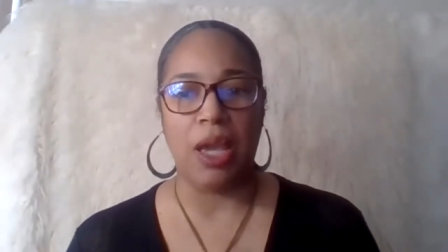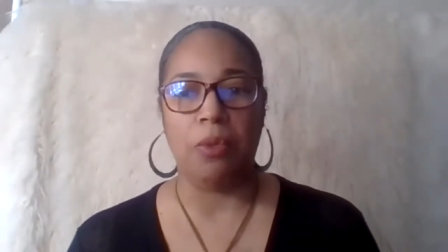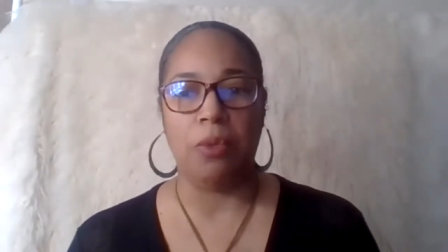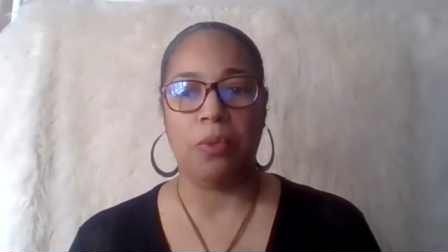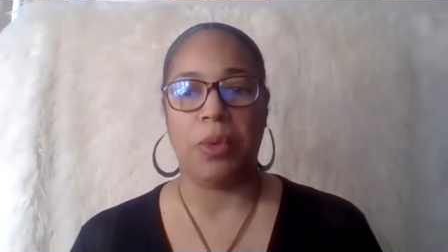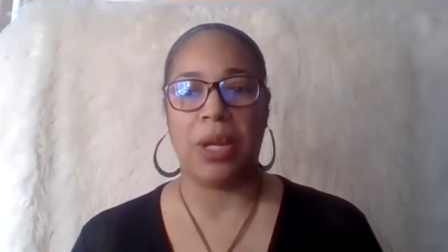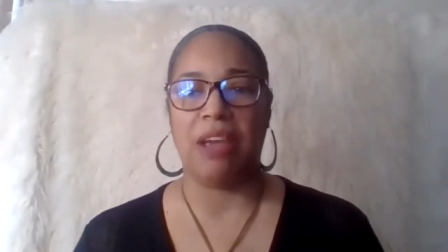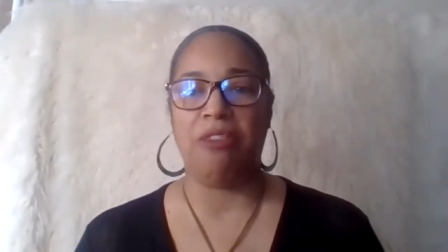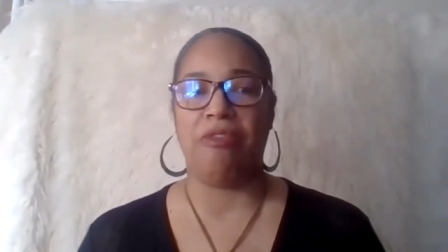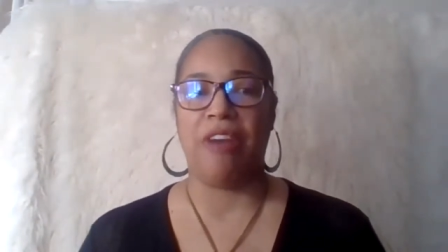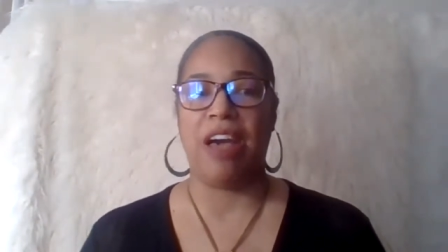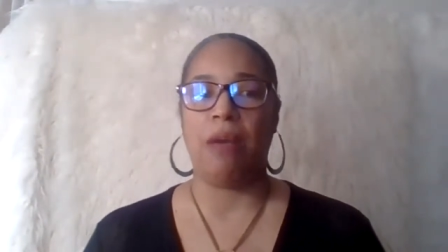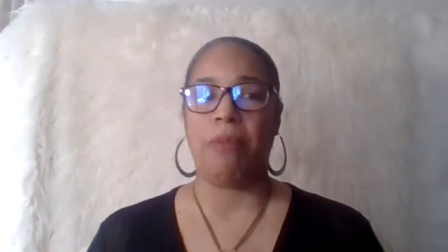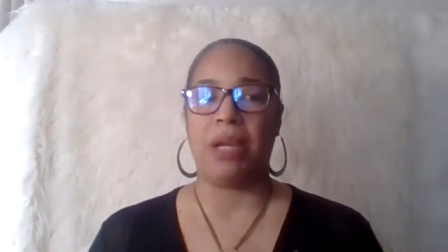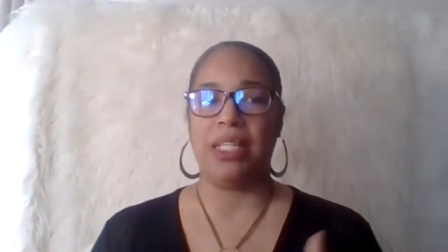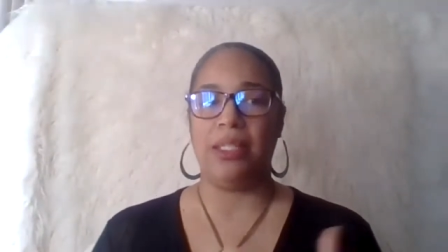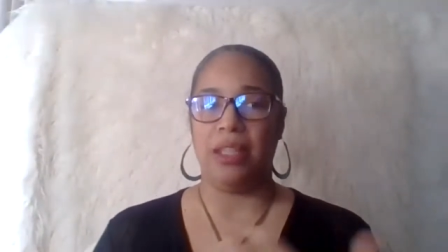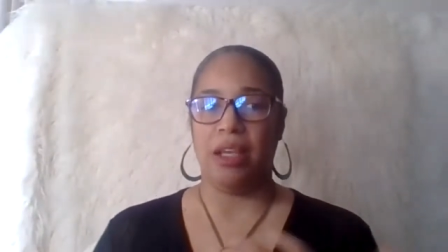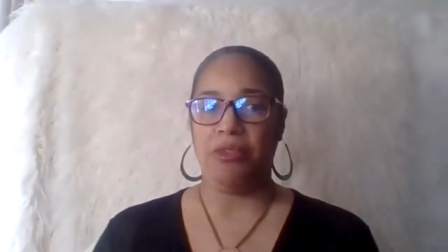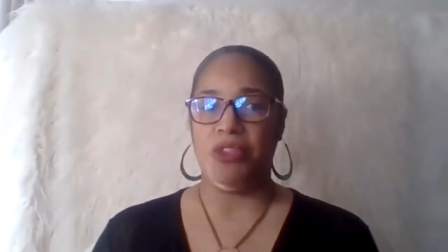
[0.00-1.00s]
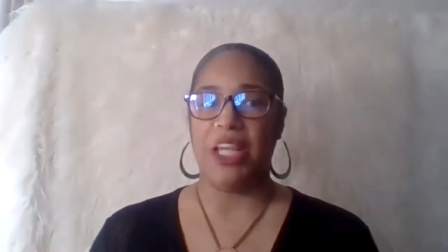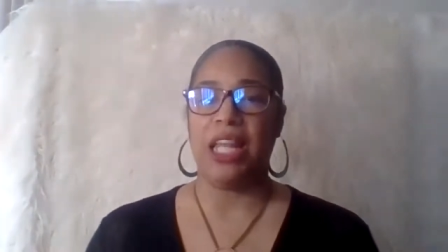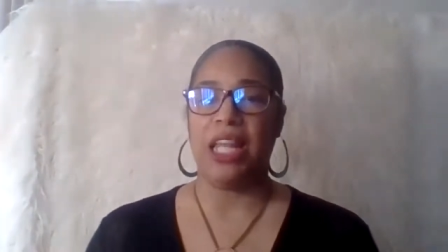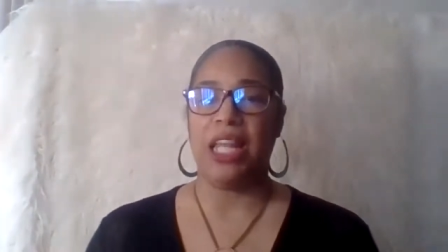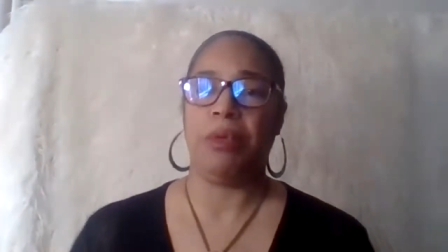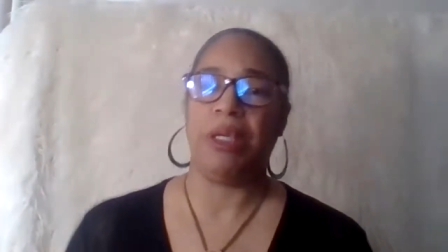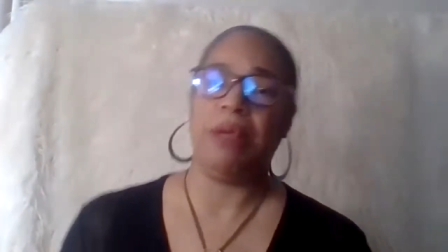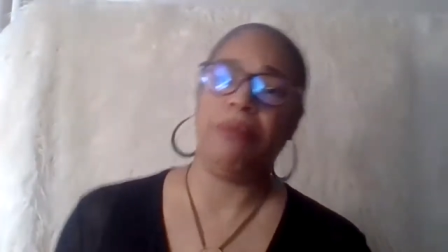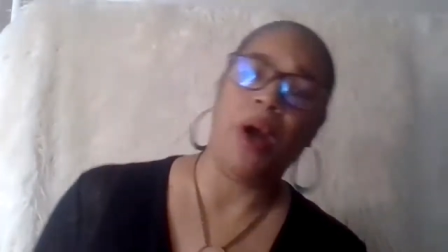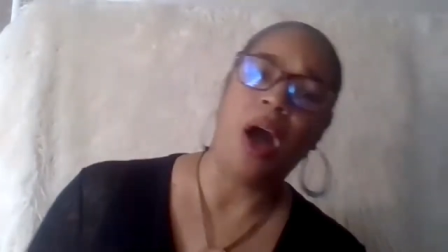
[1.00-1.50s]
And when I found myself telling
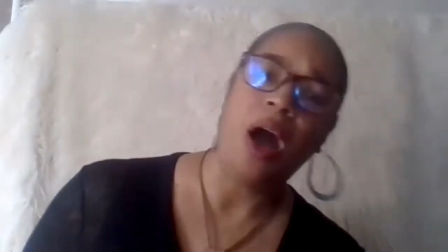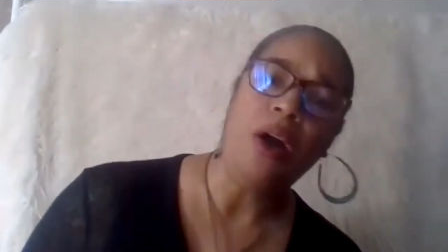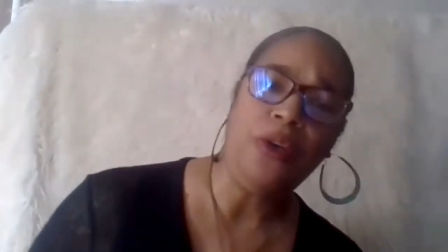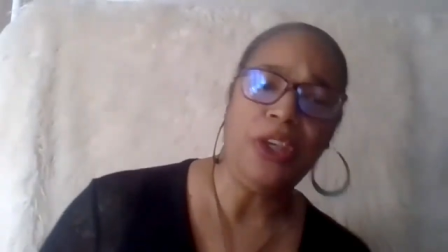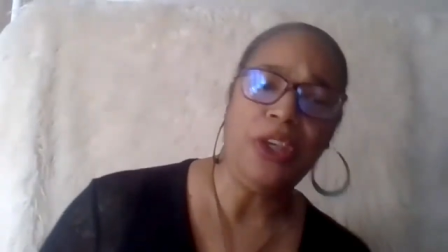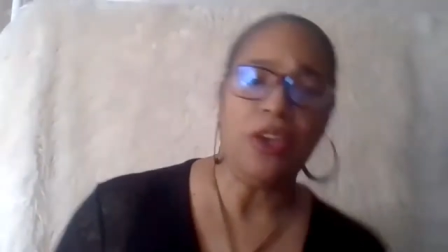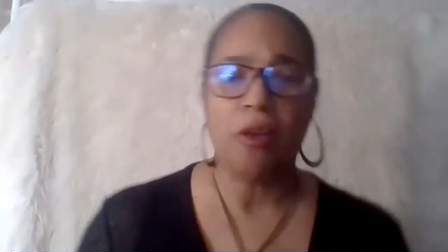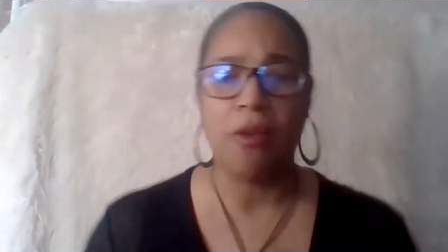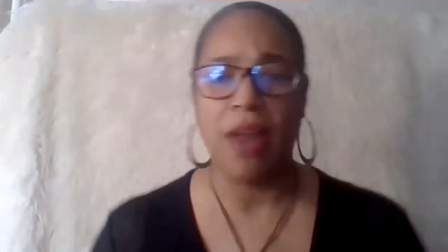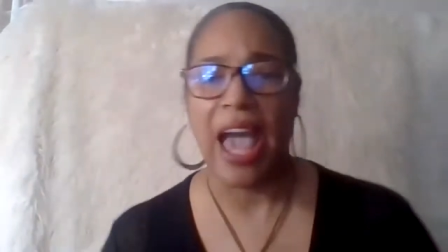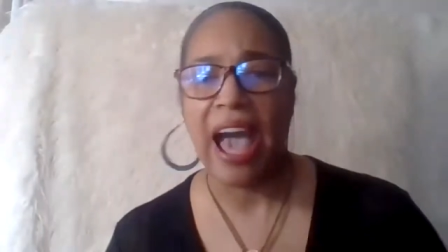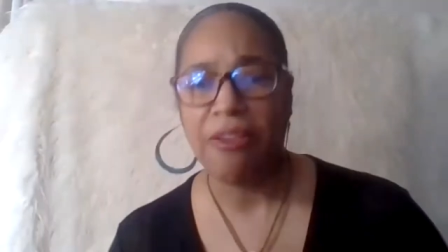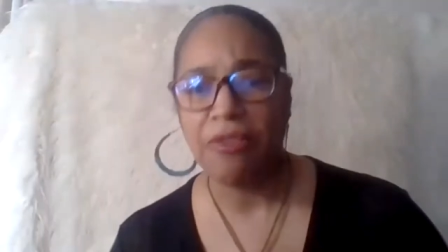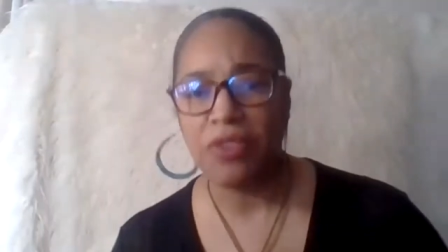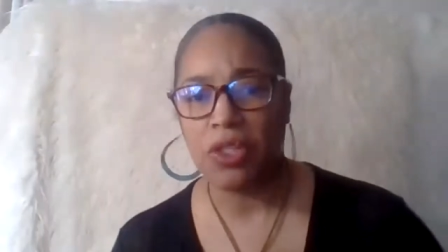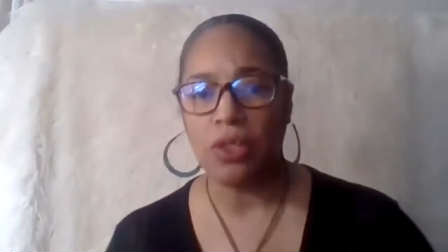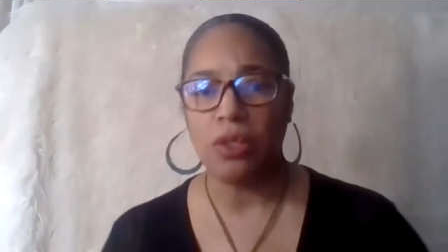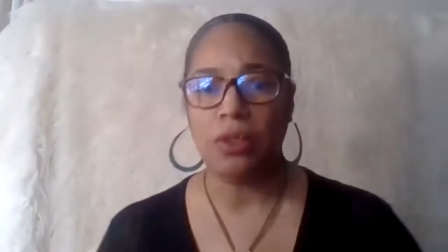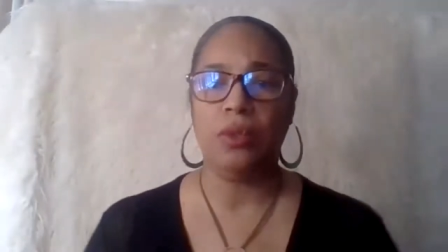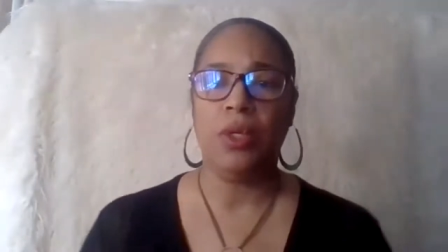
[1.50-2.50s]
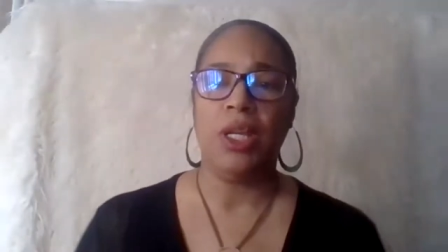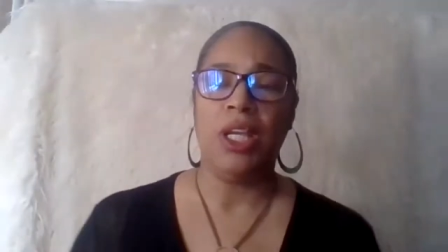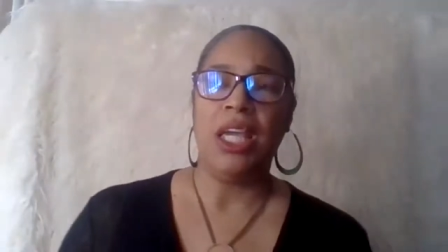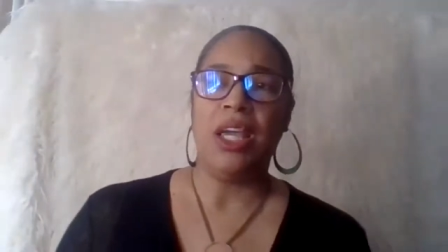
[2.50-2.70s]
people, oh, you don't have to